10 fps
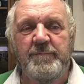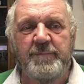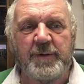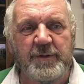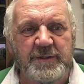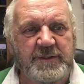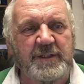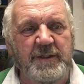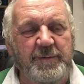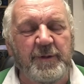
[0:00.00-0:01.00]
put
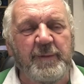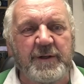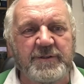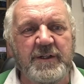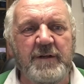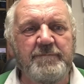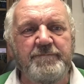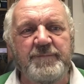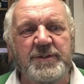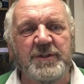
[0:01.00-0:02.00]
the battery on,
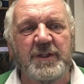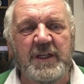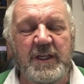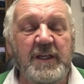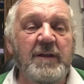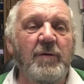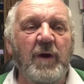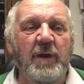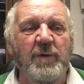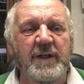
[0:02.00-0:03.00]
turned the key,
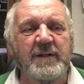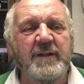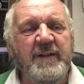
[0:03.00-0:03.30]
away it went.